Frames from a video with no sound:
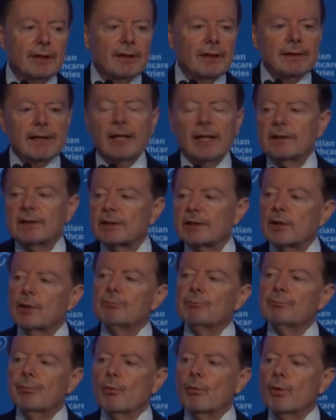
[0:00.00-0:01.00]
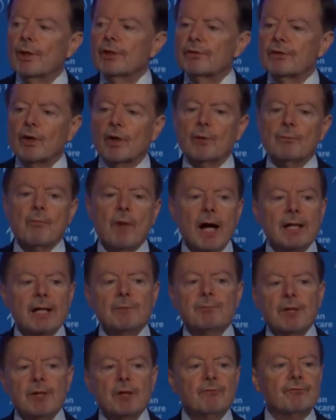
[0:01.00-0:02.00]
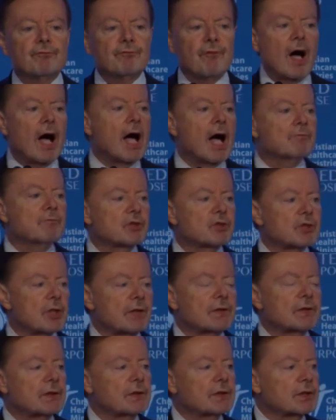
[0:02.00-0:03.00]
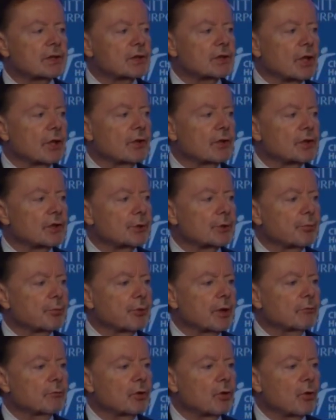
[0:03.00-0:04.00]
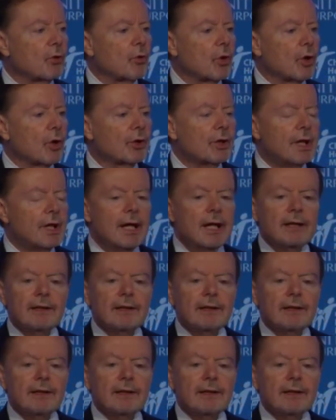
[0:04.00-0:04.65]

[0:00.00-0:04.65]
that at some point there might be 5 justices on the Supreme Court